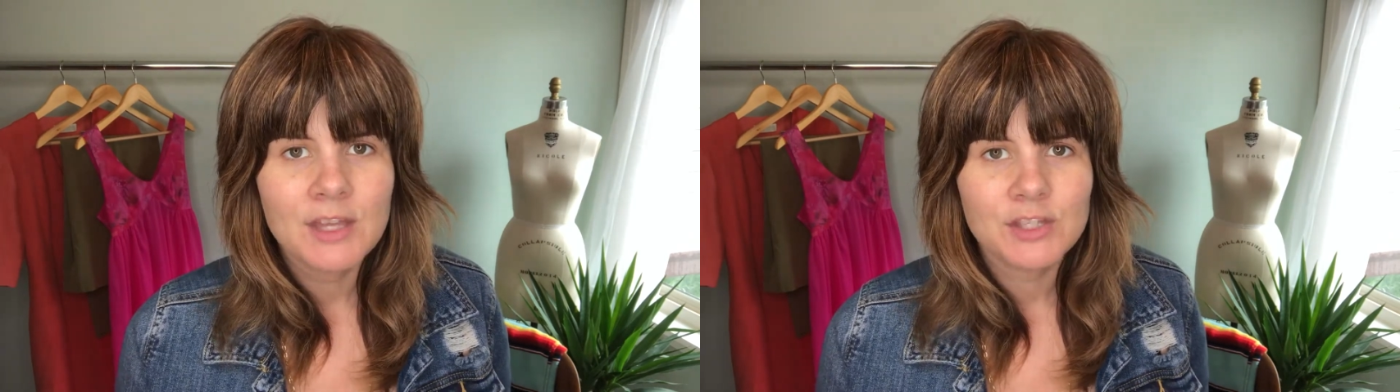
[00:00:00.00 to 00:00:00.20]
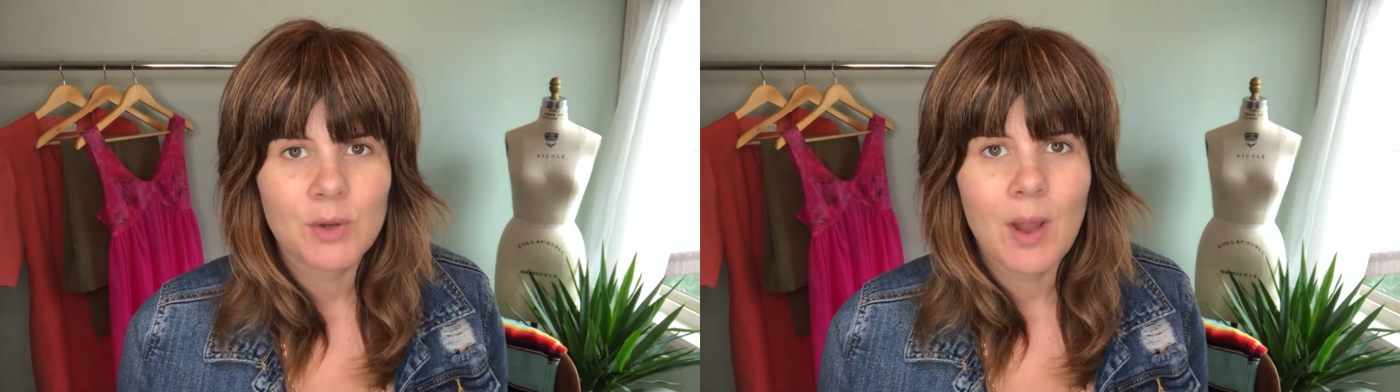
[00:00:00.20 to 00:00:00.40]

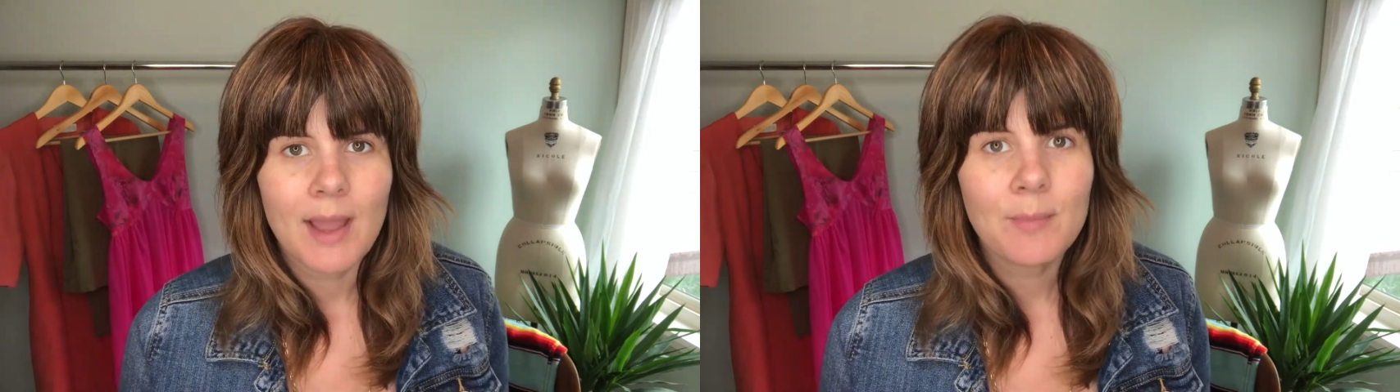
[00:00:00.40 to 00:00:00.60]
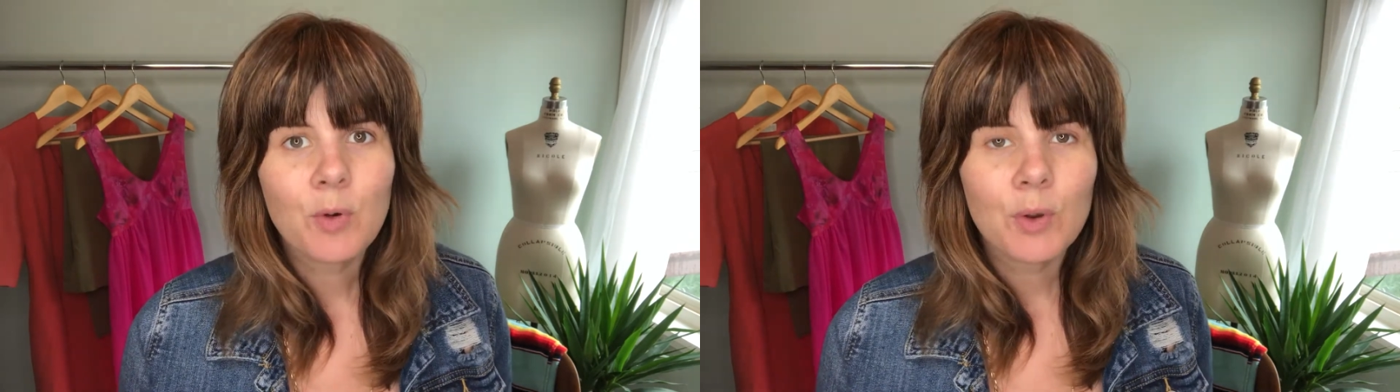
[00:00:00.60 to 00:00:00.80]
So
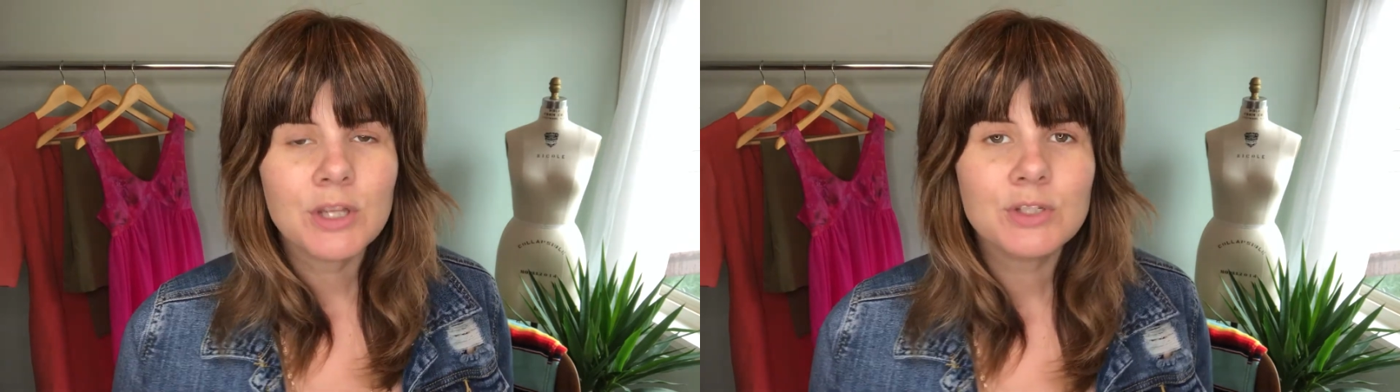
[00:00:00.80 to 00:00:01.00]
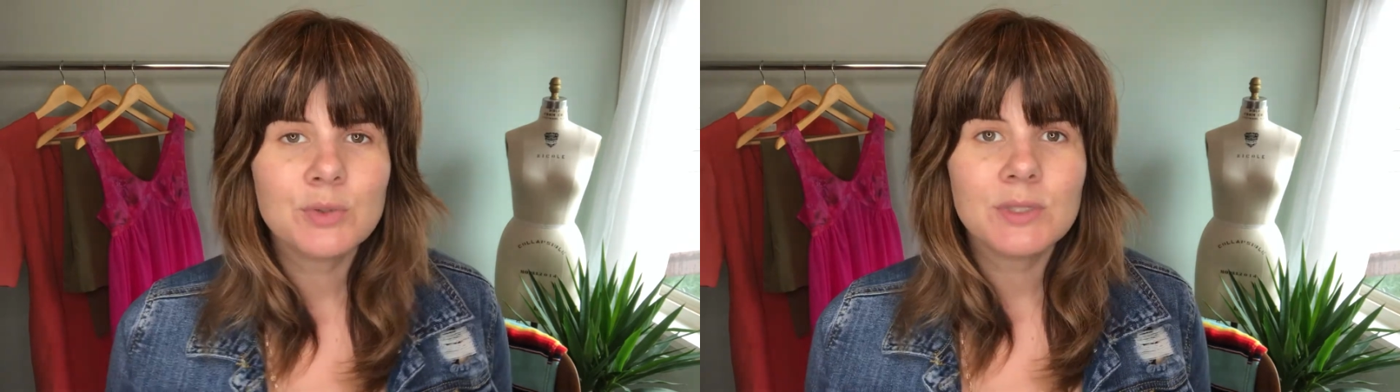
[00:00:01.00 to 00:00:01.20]
I'm going
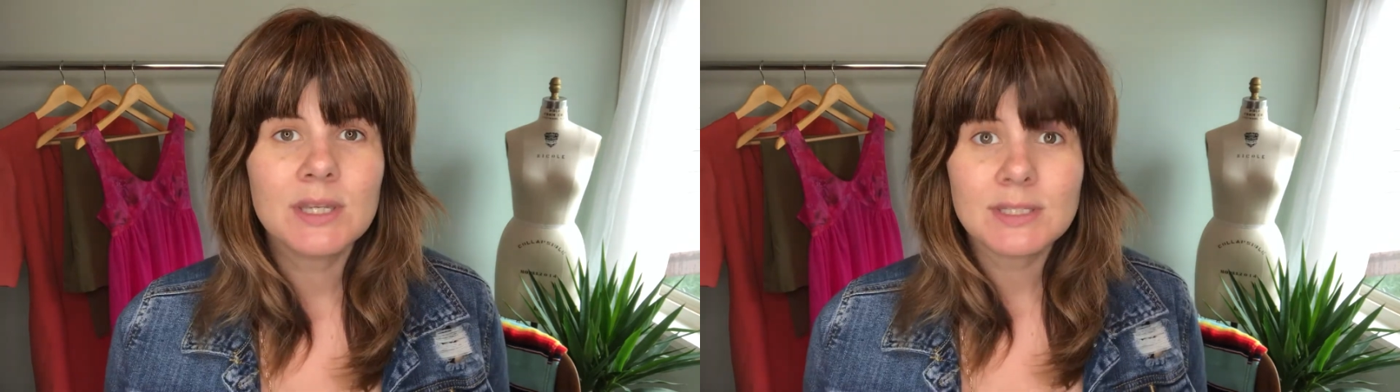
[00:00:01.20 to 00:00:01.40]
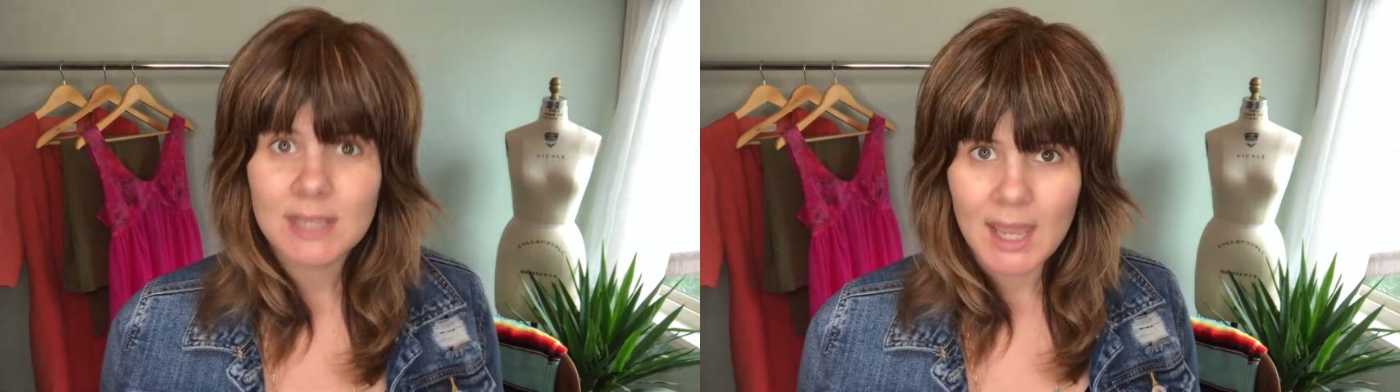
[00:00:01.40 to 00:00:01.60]
to
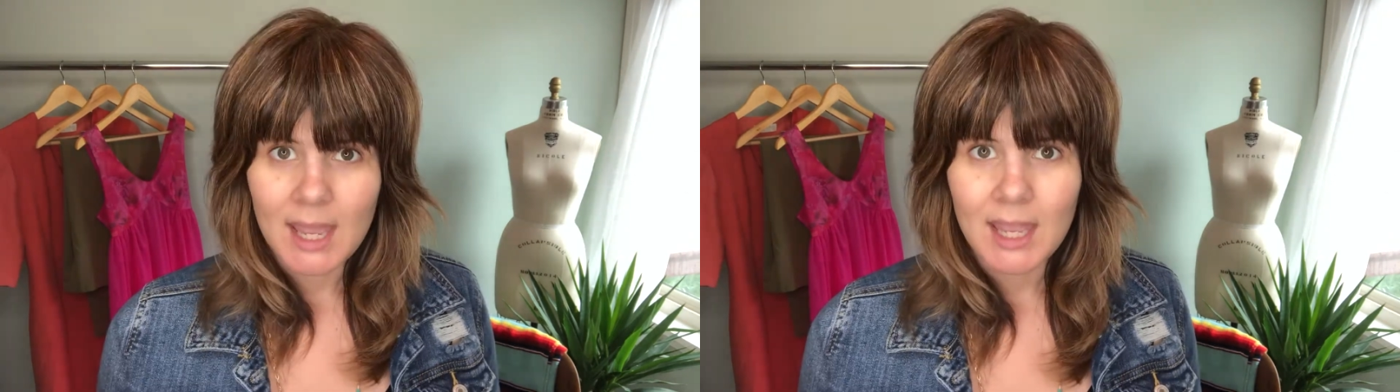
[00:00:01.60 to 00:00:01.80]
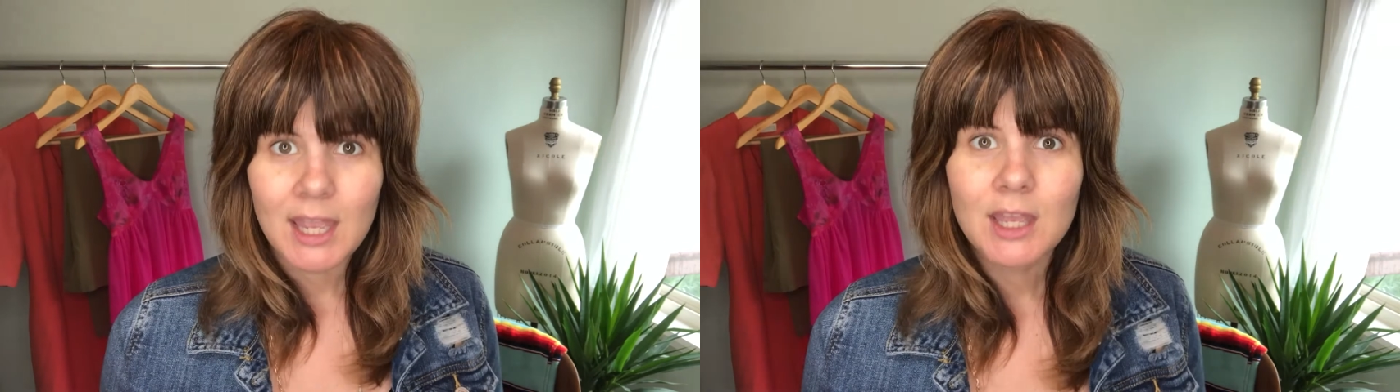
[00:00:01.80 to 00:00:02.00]

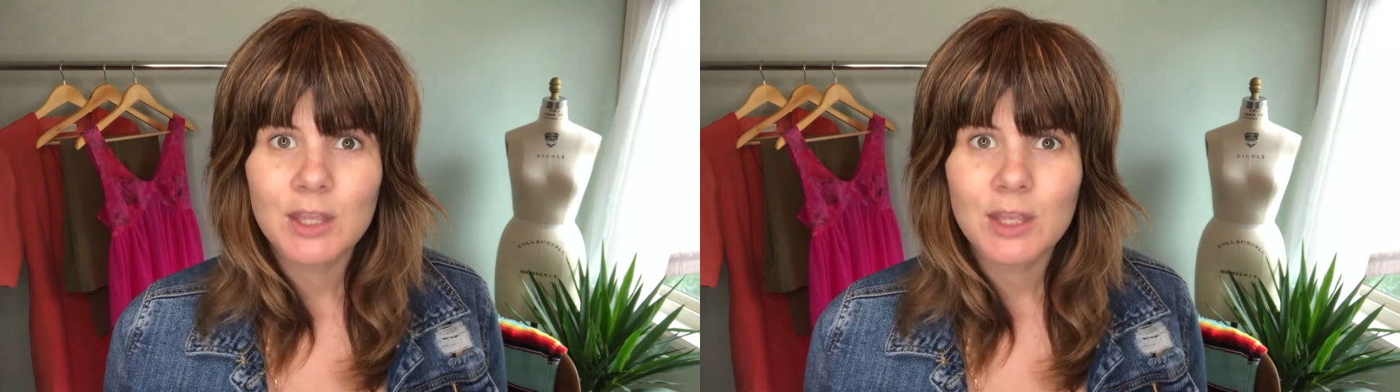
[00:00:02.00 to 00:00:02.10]
today